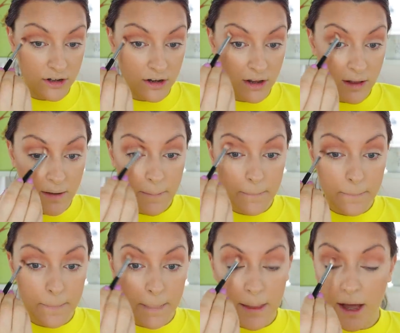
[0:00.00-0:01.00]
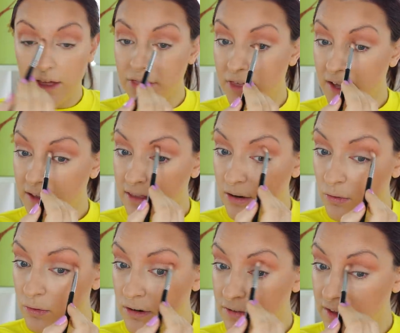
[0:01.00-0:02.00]
And I think that
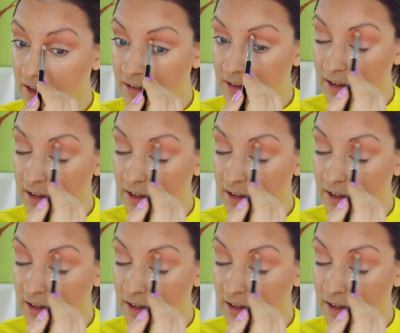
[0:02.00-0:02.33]
all of this